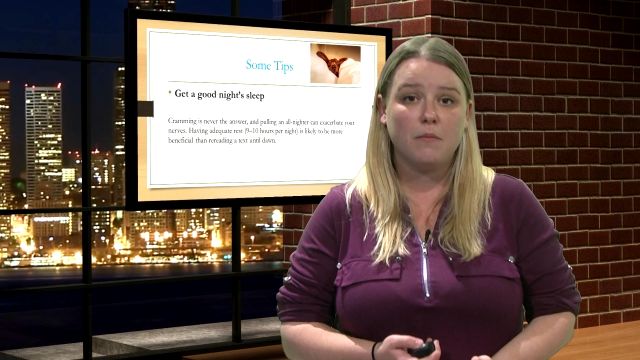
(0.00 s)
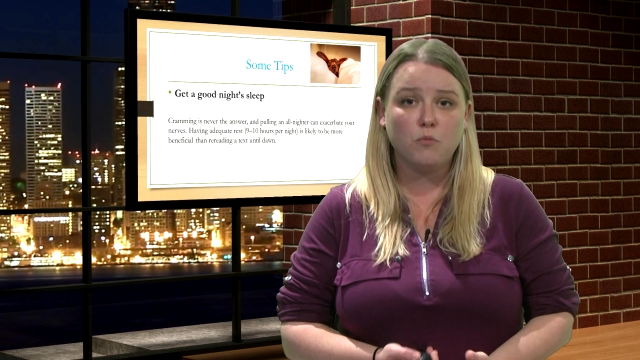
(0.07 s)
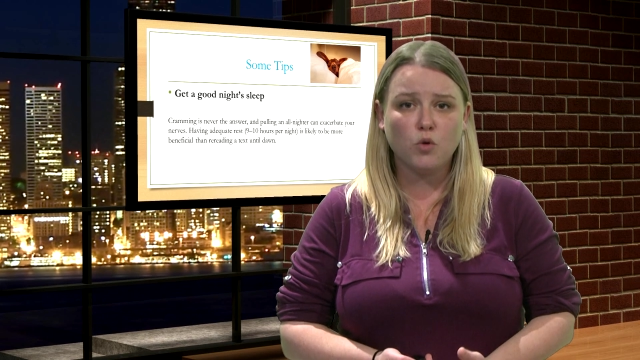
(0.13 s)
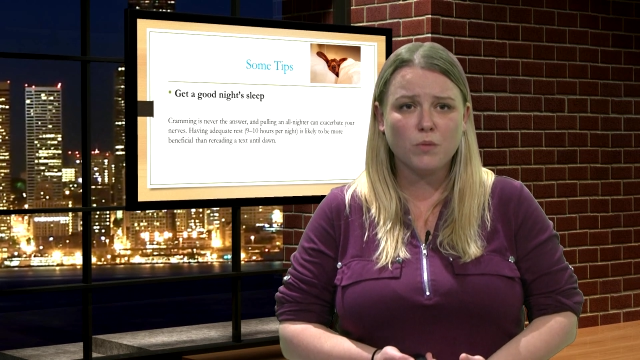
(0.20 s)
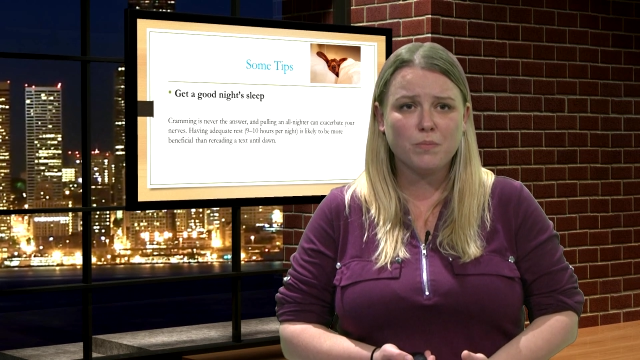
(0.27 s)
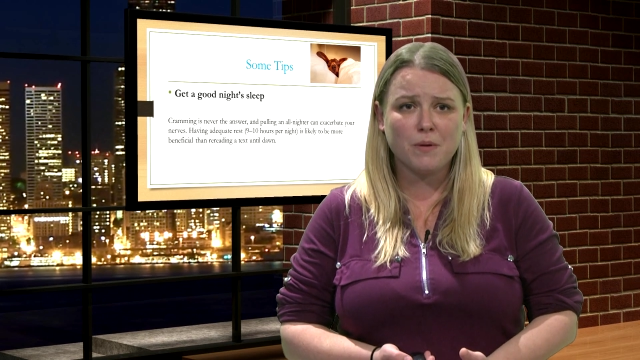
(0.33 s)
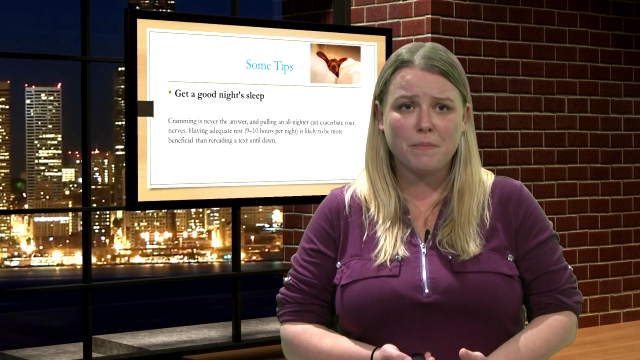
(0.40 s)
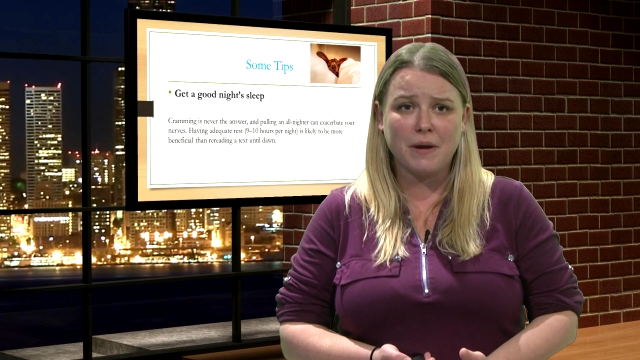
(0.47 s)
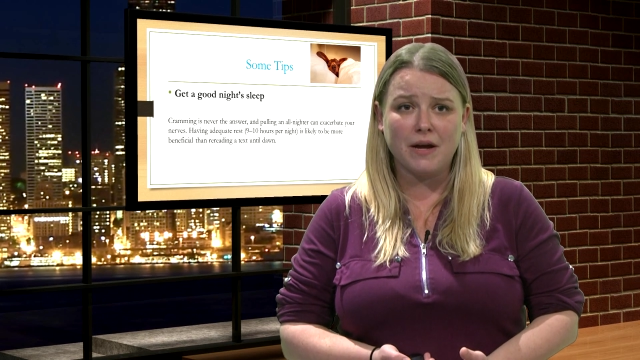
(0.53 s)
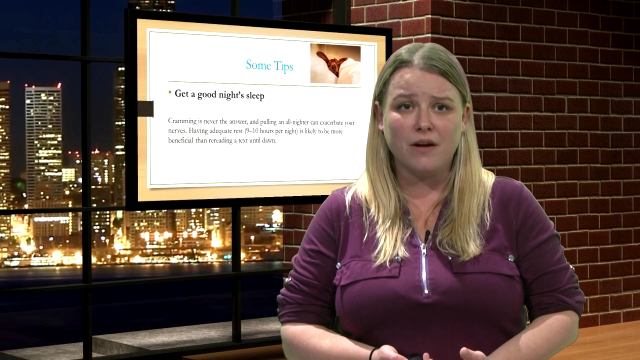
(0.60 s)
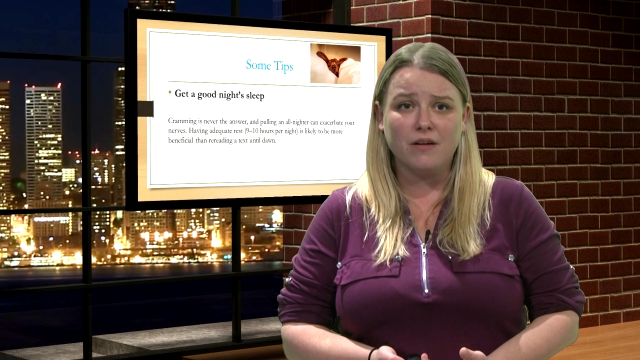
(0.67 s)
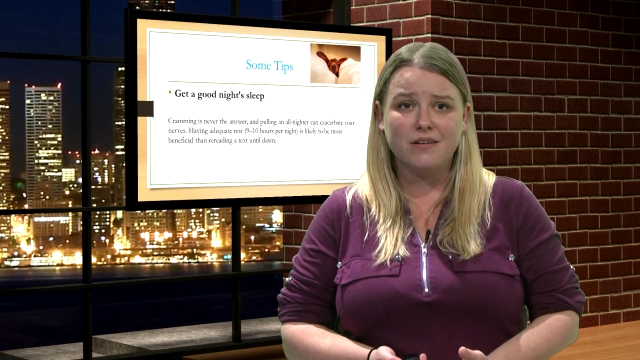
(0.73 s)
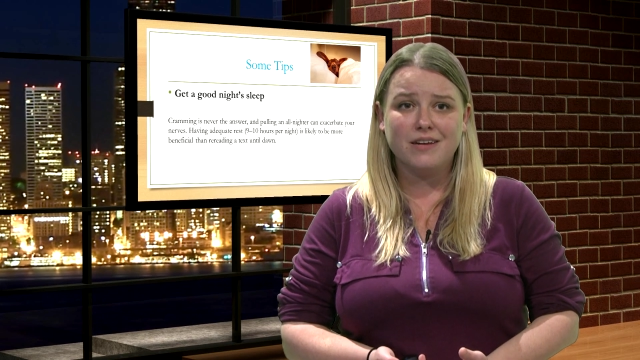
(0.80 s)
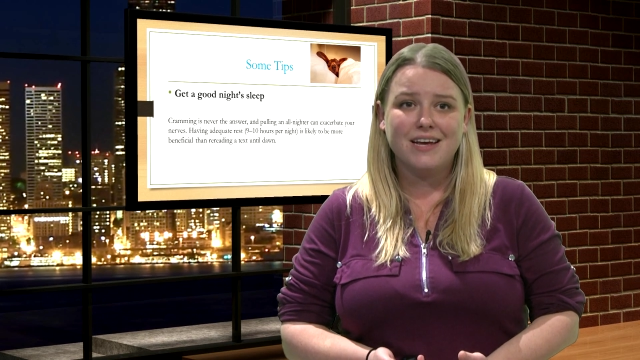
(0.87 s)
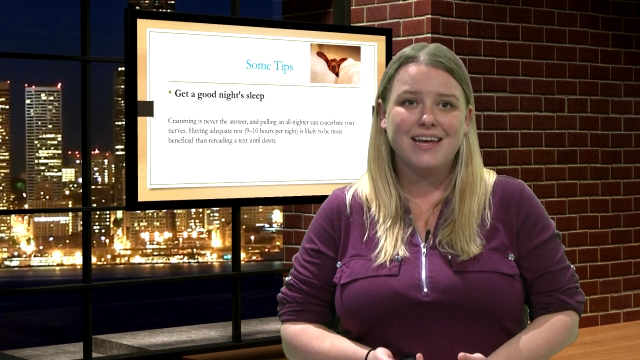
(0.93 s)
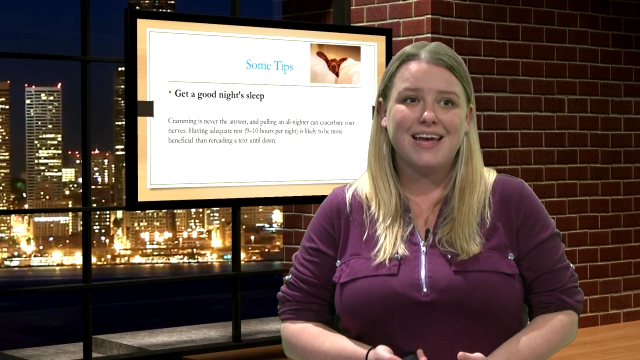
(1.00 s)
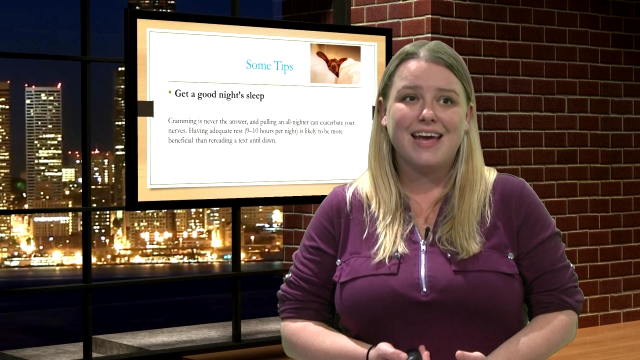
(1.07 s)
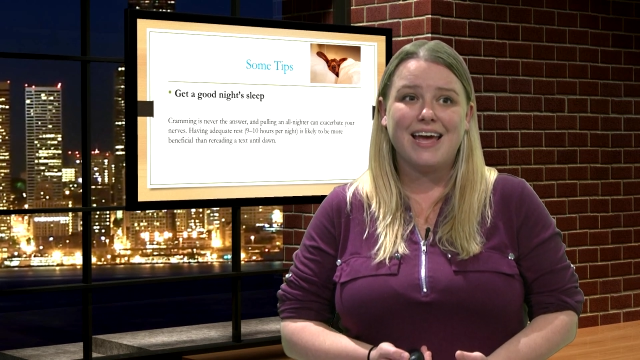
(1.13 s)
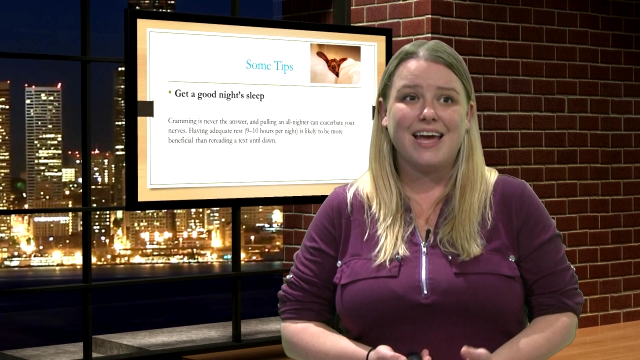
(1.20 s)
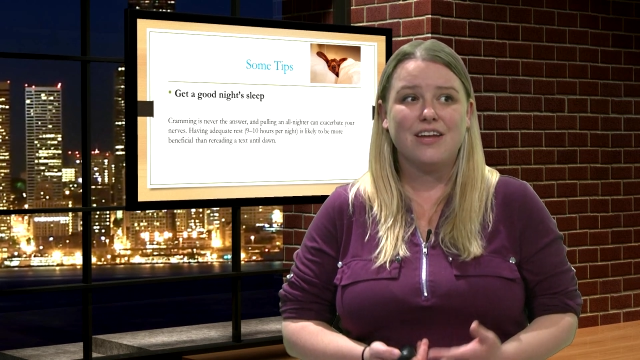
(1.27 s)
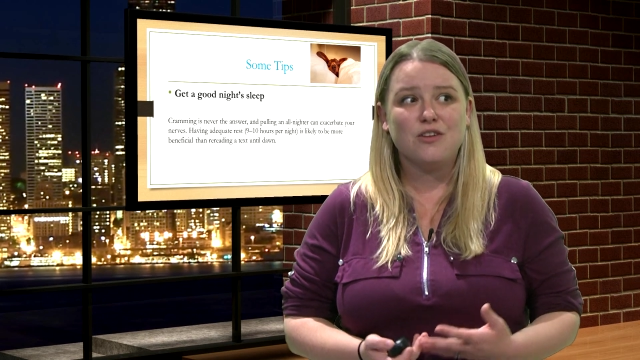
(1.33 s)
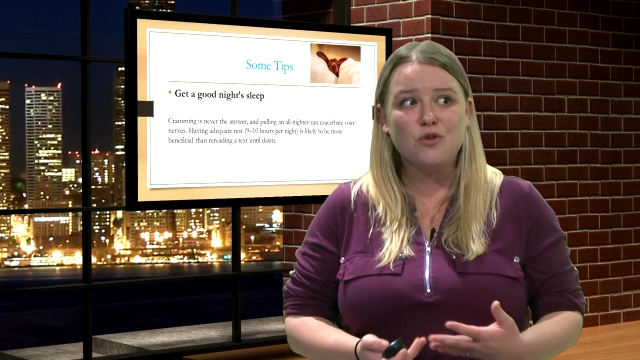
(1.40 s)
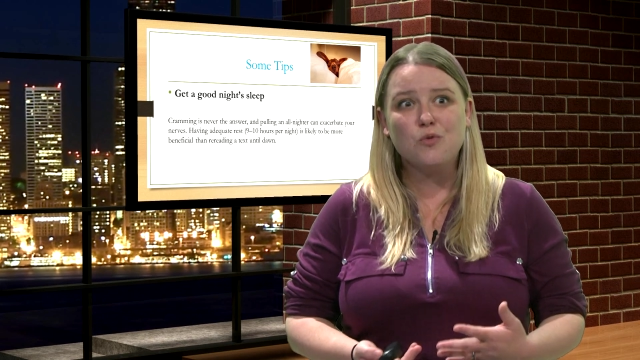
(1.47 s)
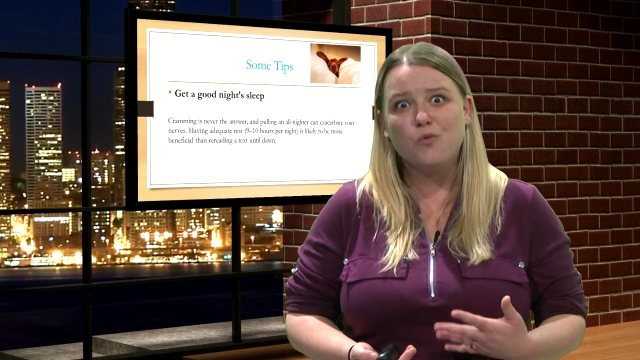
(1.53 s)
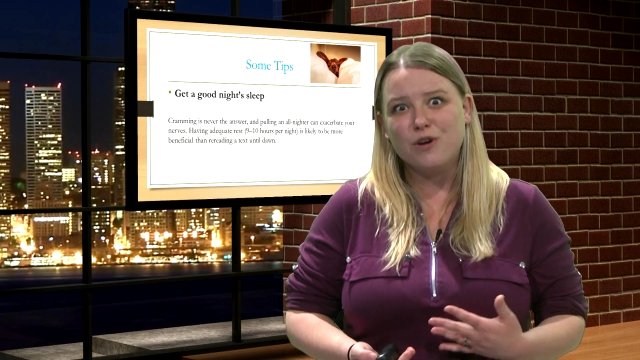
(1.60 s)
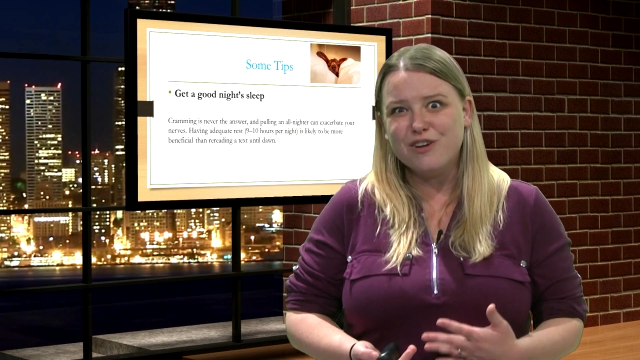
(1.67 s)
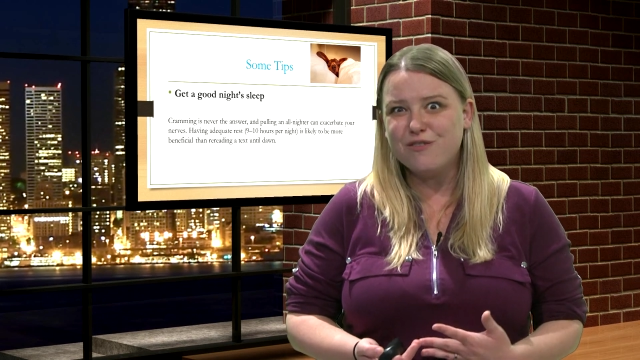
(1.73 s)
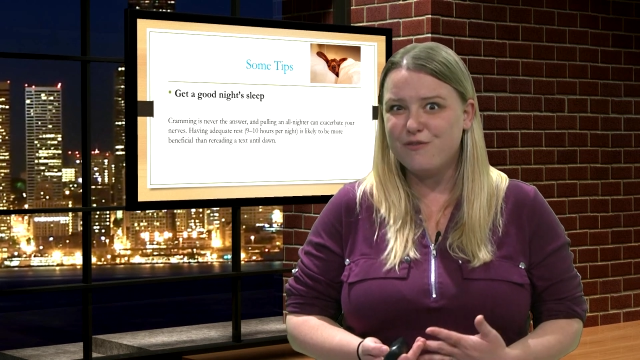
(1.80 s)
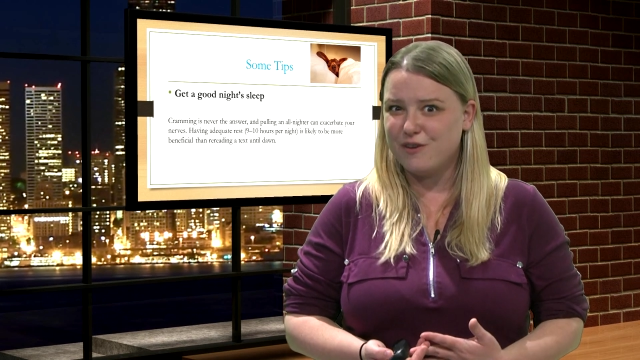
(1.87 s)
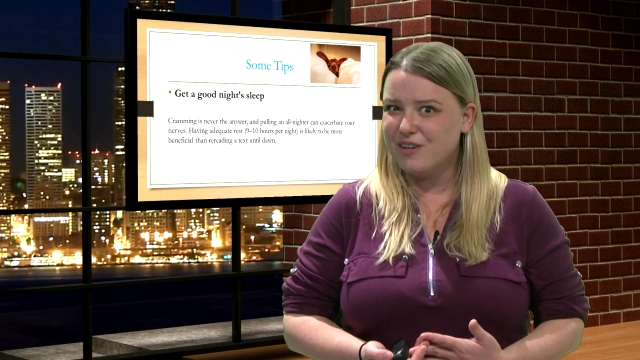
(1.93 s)
more prepared, and you will
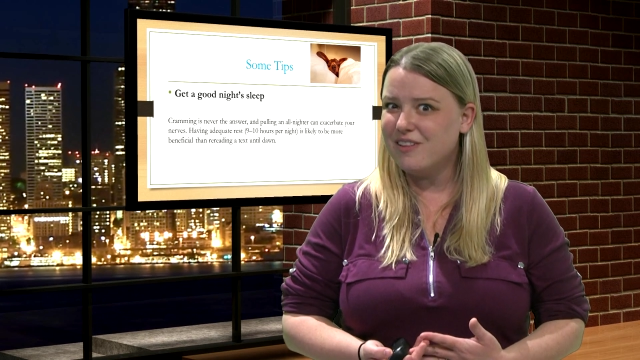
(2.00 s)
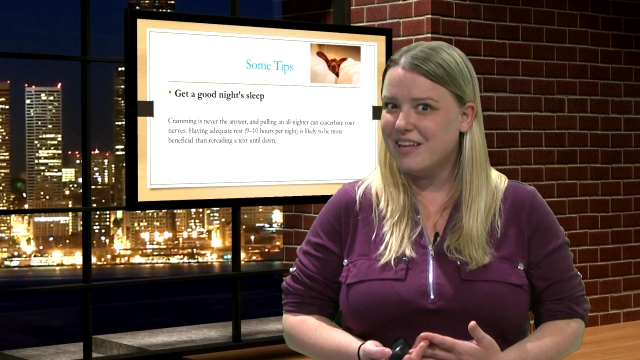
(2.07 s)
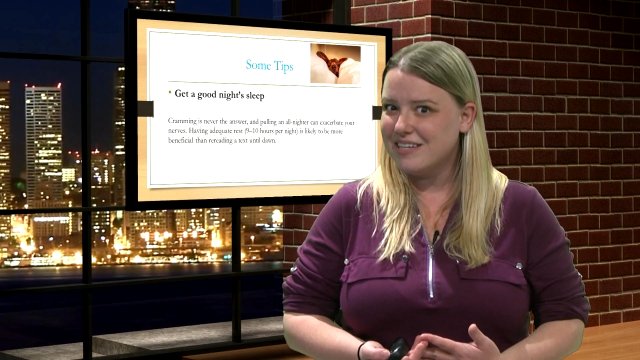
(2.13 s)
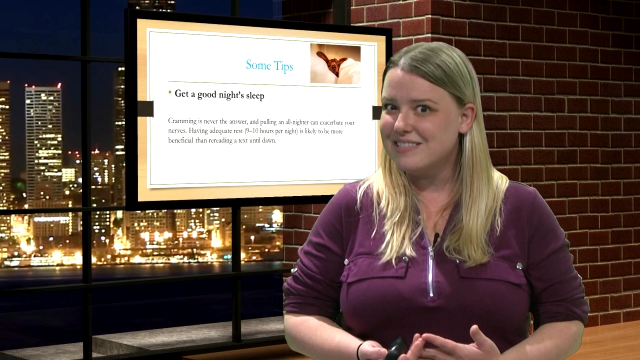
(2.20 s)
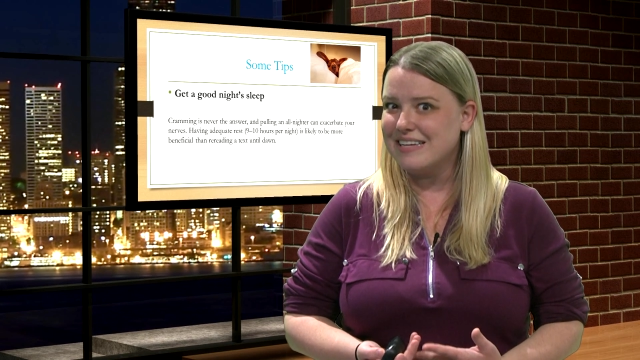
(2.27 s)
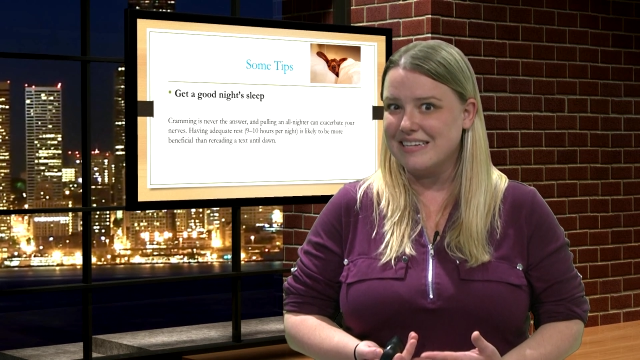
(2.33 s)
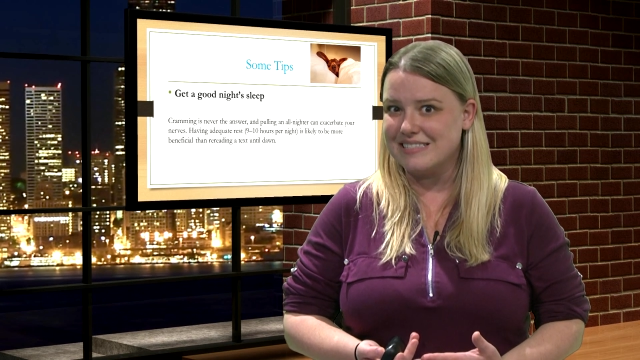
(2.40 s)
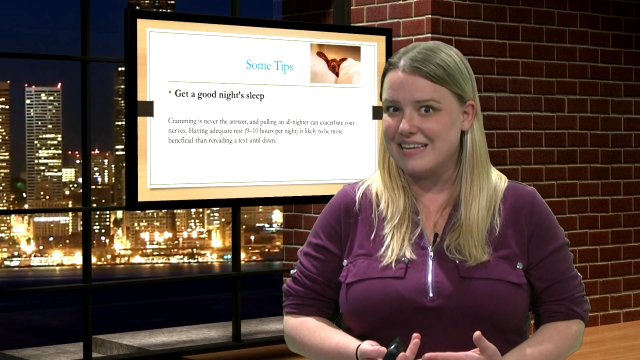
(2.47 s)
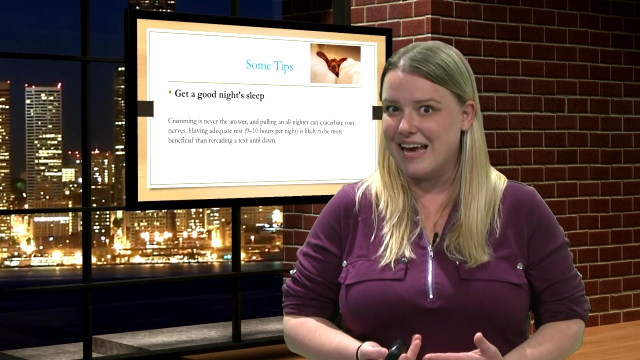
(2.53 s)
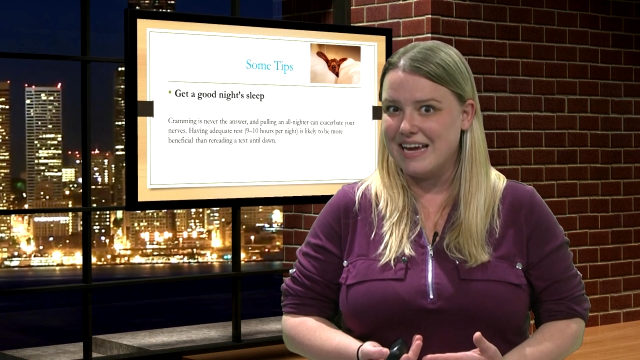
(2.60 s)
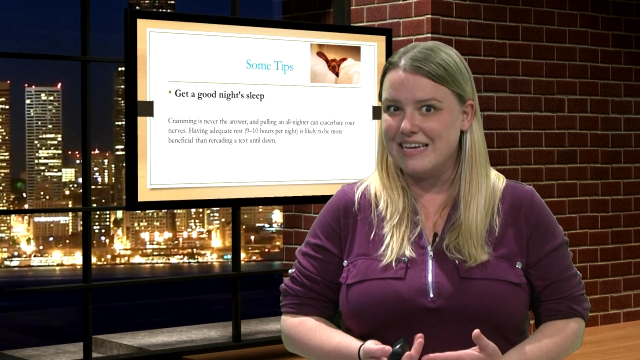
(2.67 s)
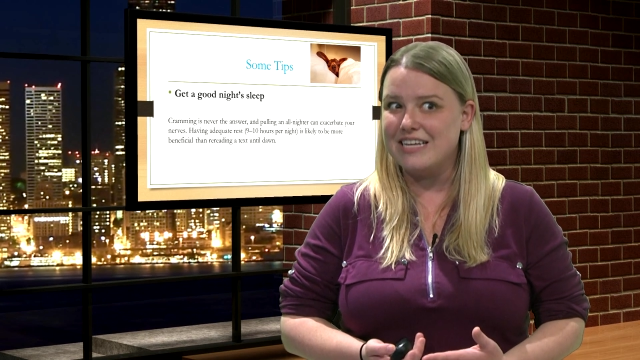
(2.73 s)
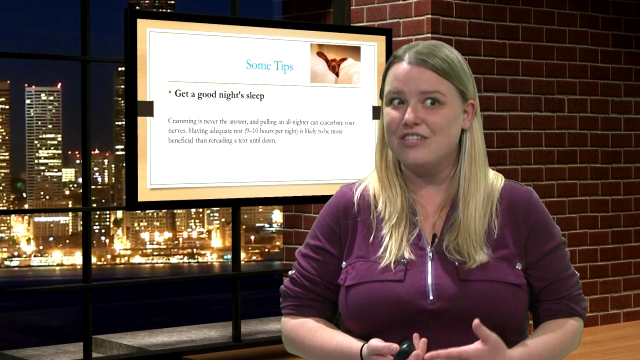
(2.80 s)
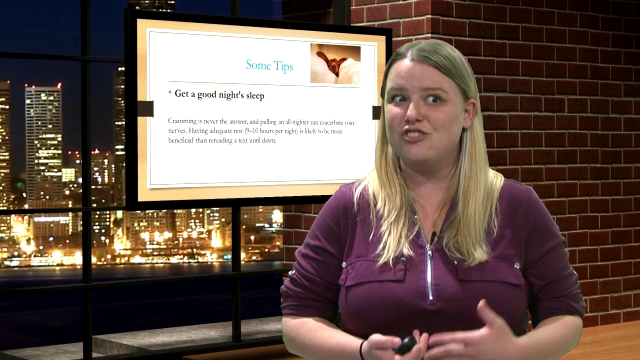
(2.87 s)
feel less anxiety